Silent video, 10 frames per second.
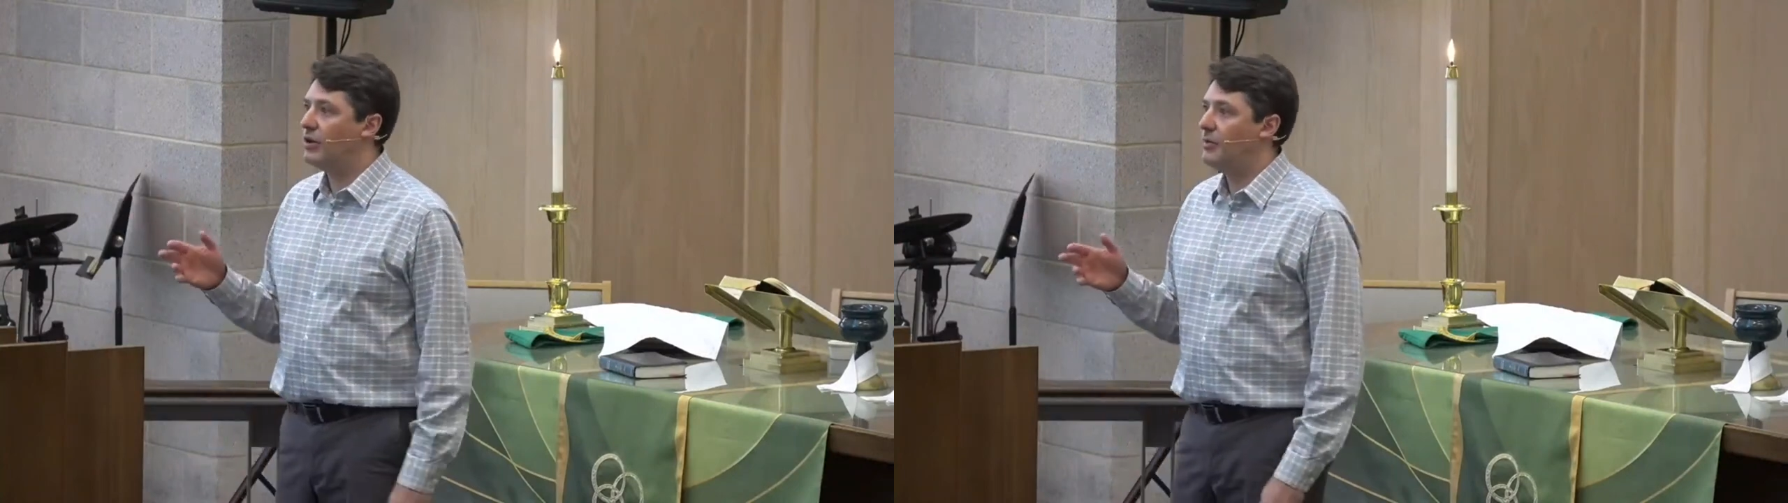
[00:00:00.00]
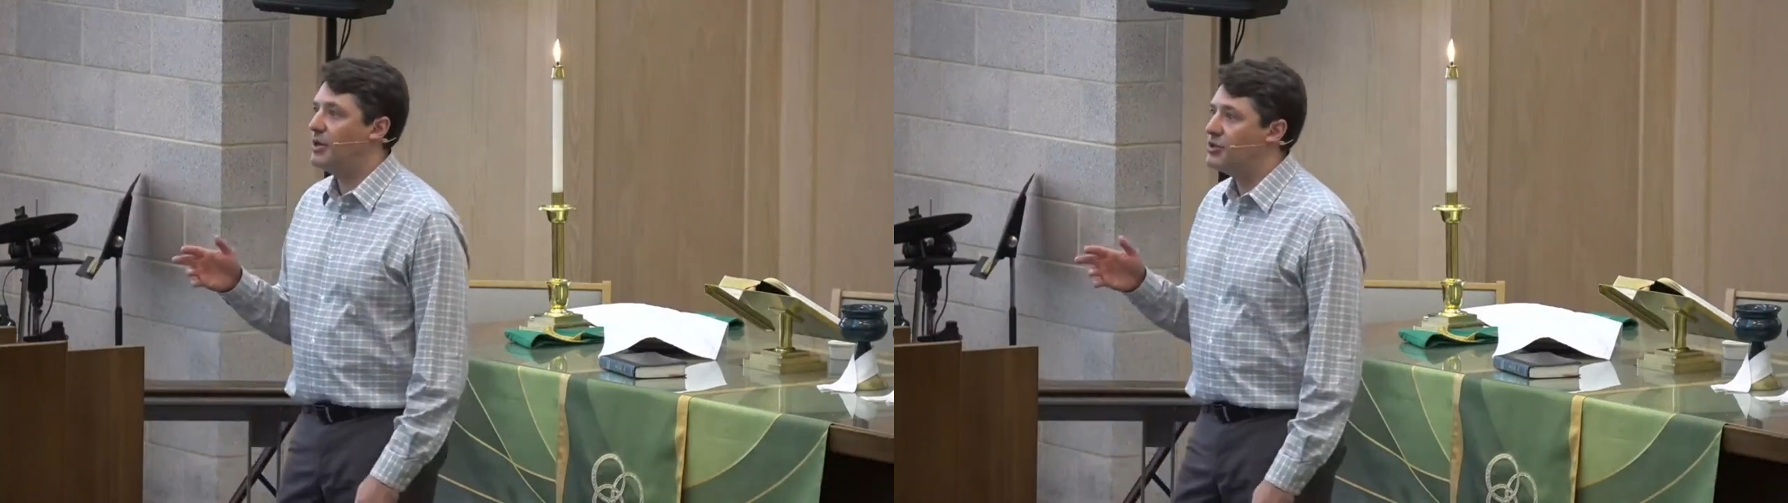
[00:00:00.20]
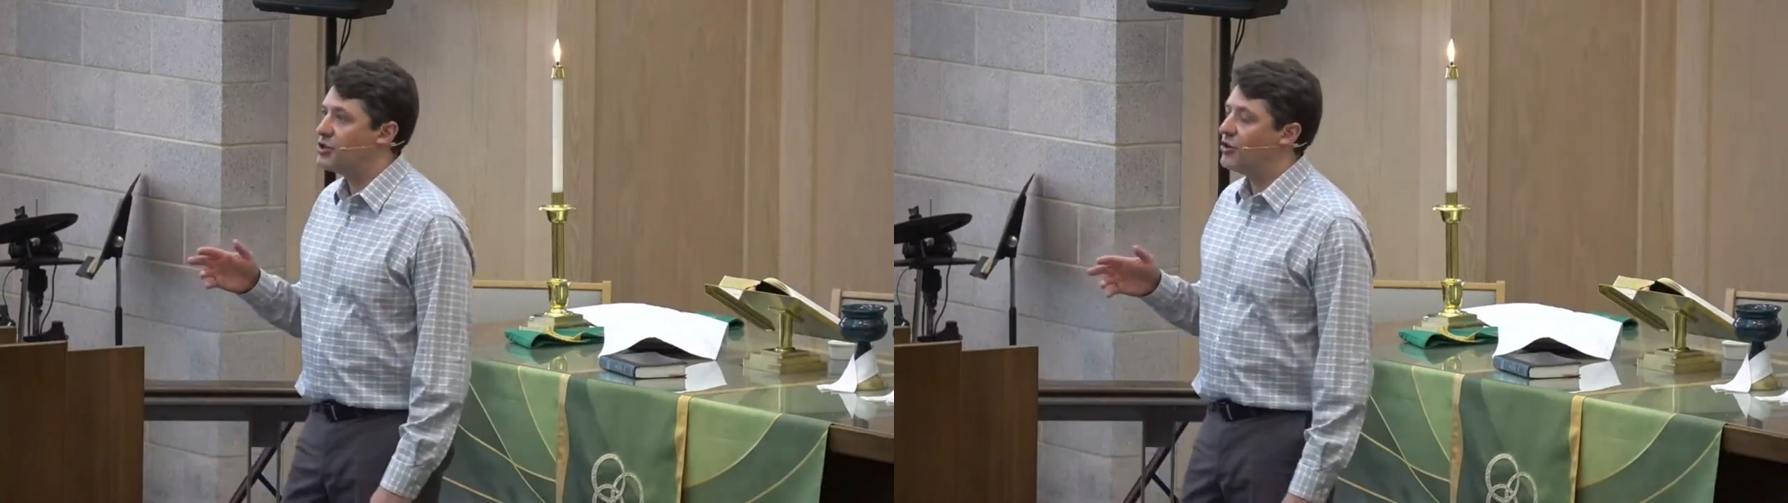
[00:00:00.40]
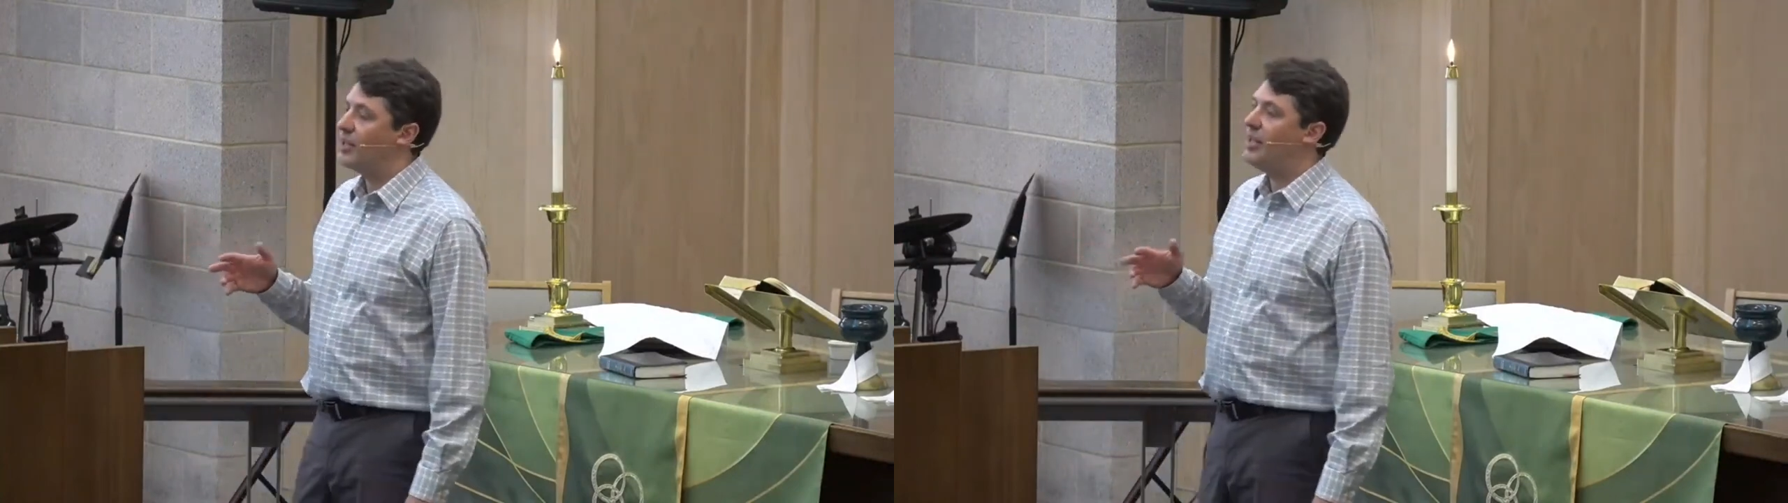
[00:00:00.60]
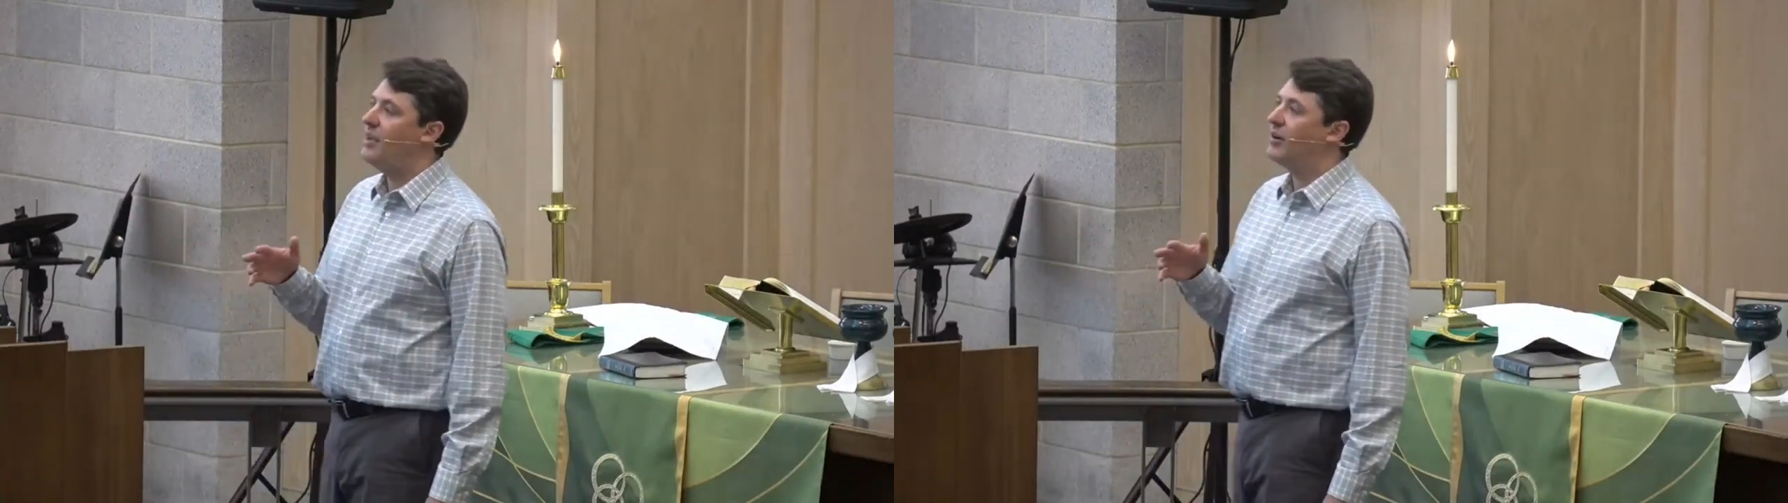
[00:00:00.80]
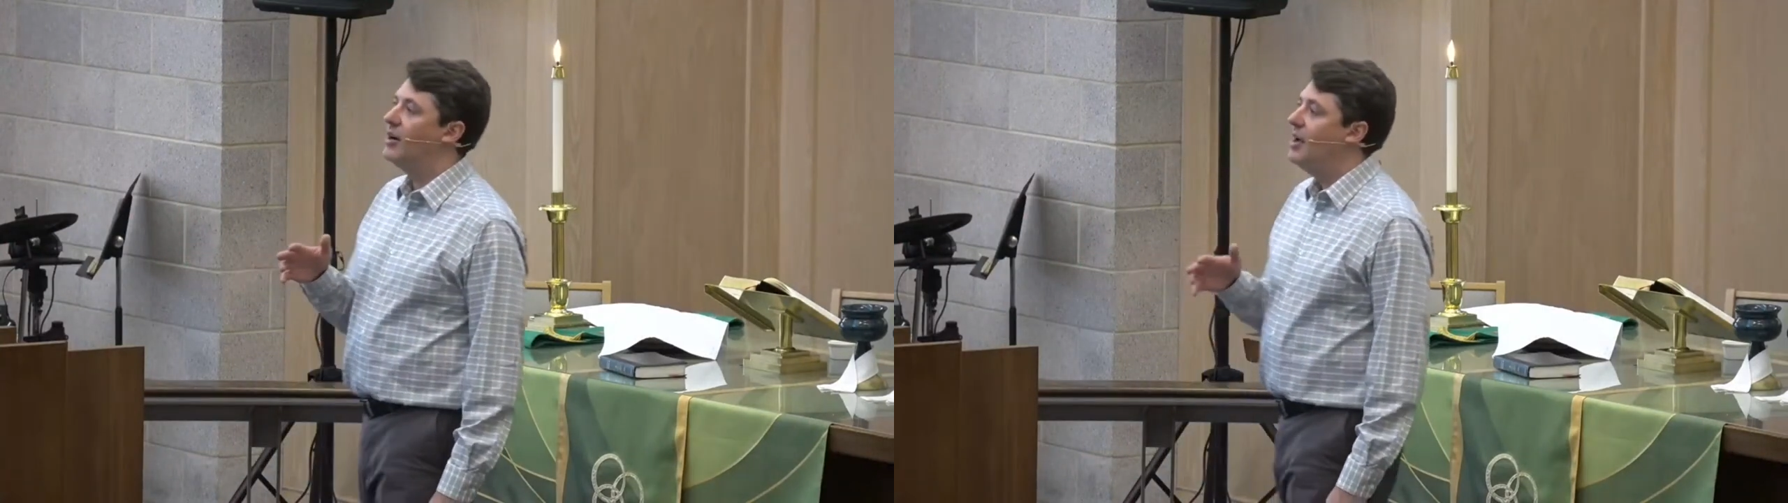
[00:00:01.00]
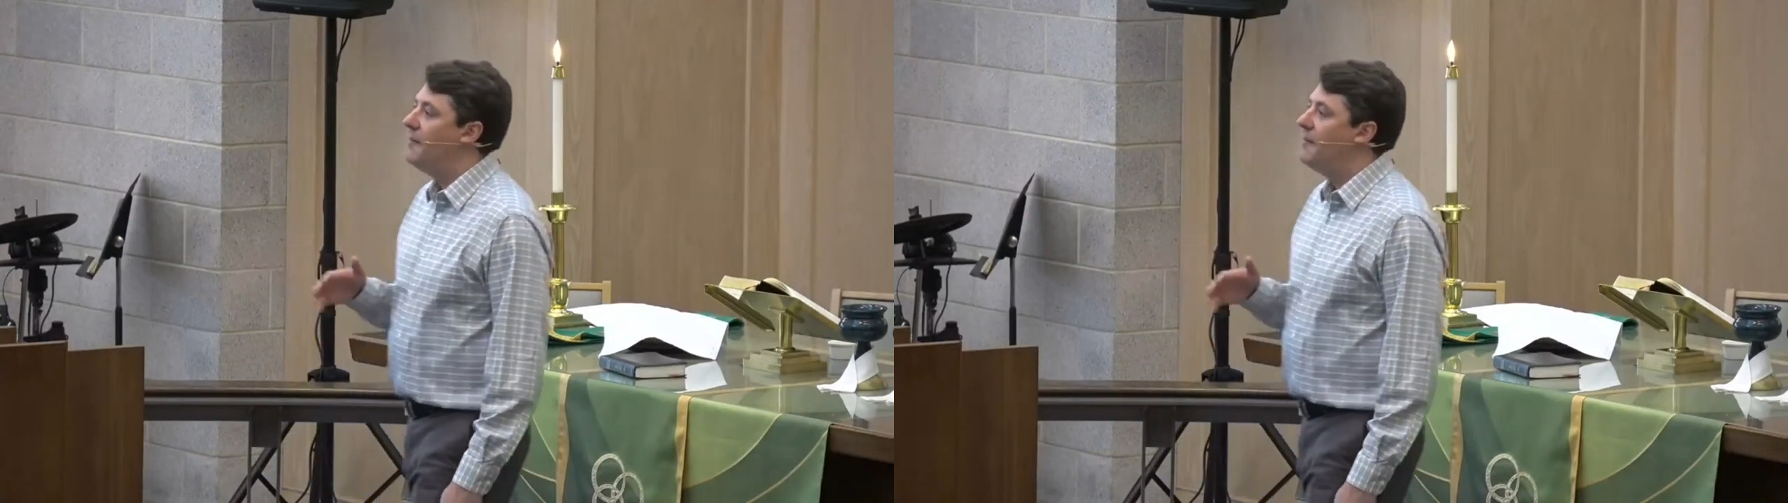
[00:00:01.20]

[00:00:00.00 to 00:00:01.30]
little bit of journey here,